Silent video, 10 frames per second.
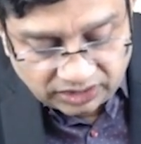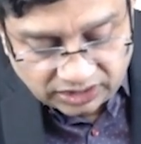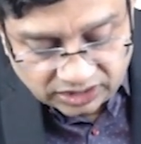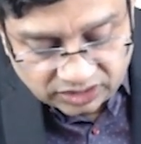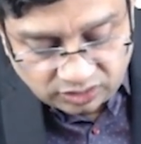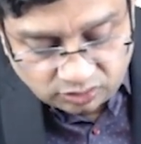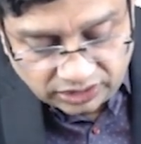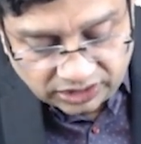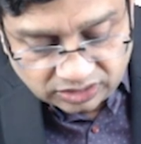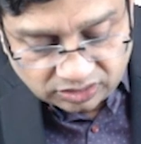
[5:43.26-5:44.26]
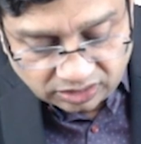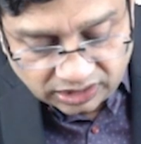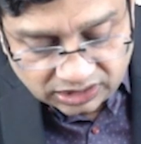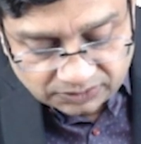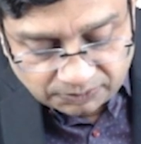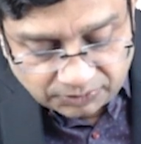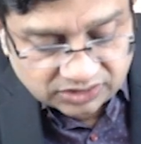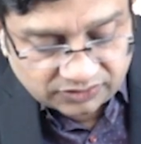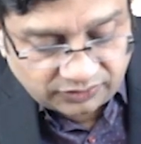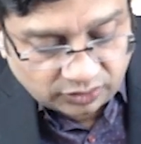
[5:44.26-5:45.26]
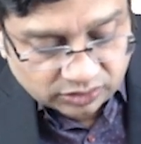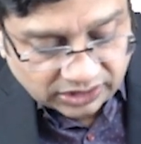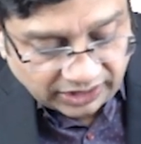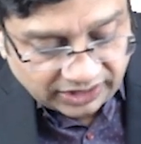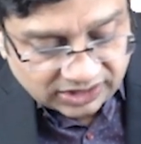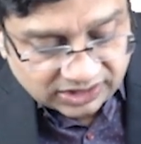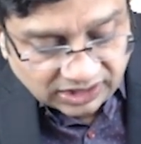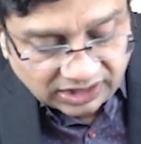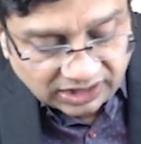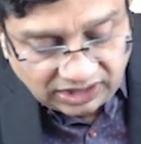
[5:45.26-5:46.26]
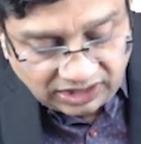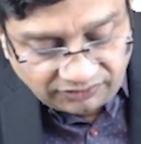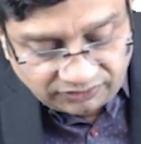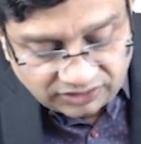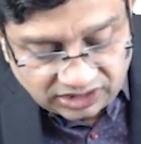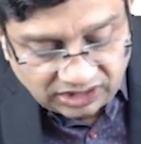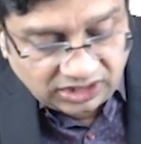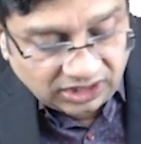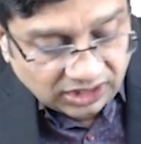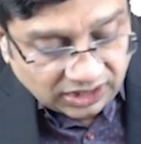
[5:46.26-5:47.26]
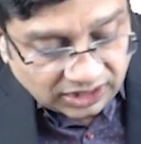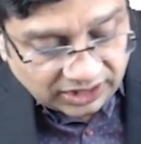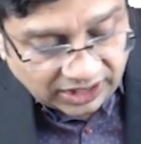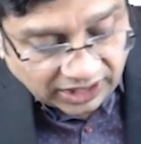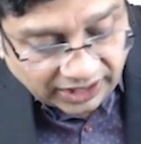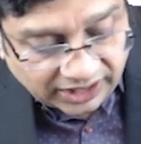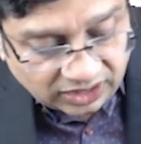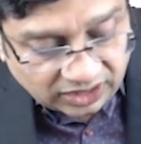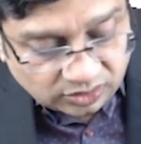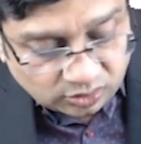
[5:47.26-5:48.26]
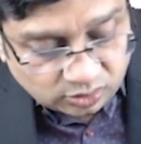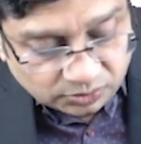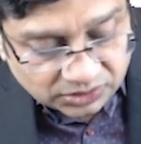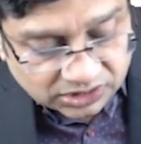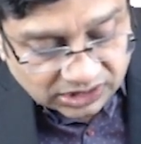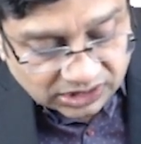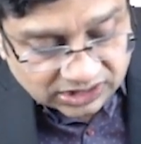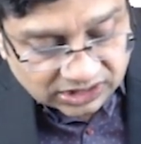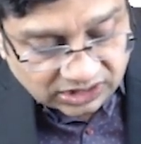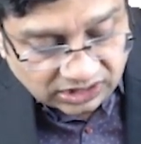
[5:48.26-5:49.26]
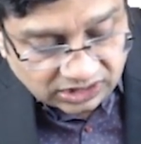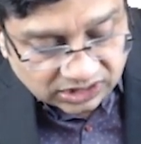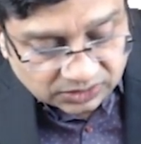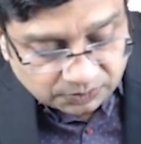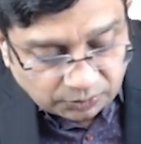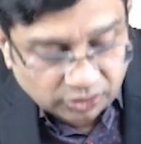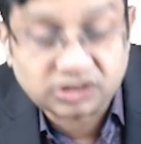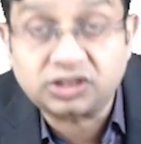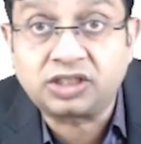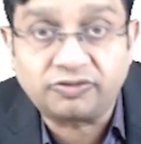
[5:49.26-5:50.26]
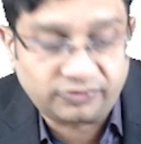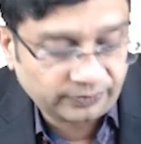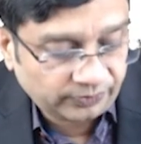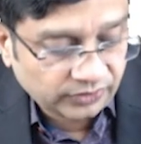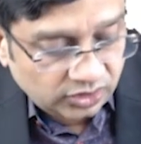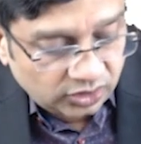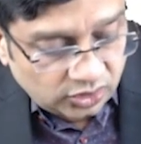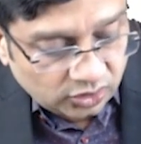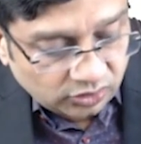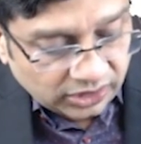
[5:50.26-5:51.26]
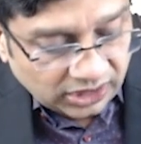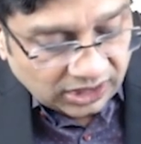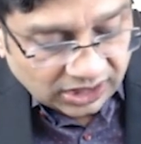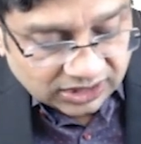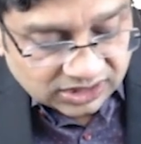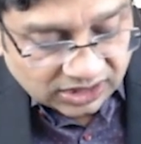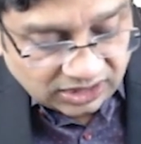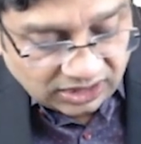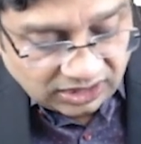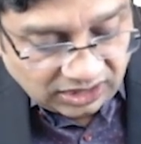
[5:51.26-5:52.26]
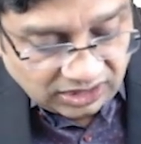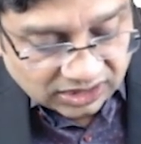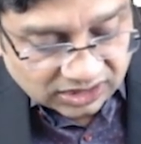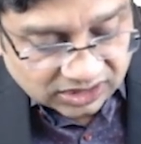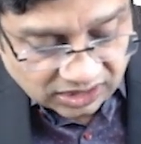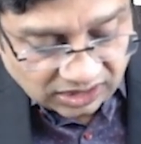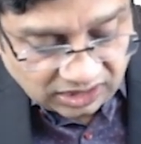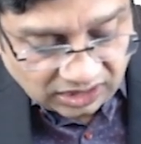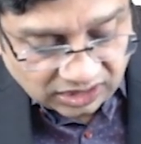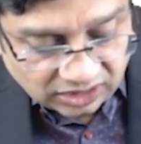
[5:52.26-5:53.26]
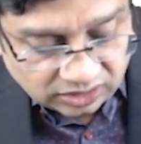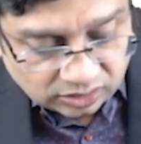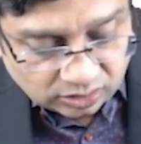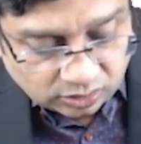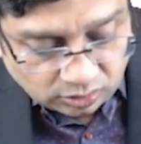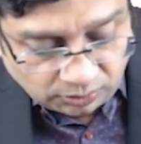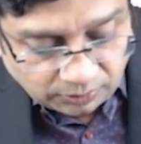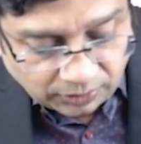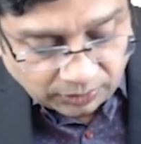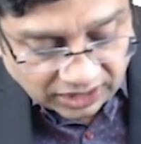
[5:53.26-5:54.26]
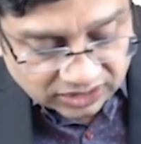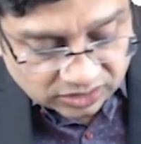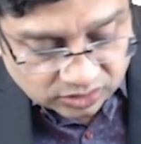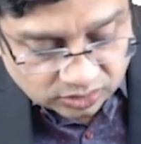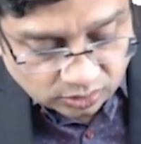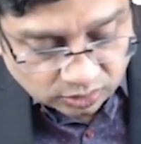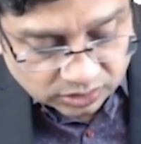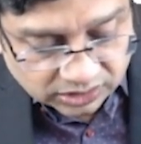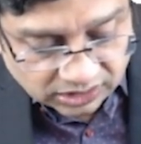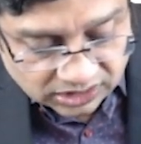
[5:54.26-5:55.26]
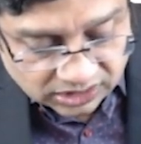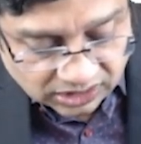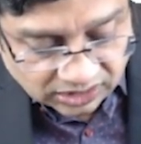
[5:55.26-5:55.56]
There is neonatal jaundice plus spherocytes. If the direct Coombs test is positive, your answer is erythroblastosis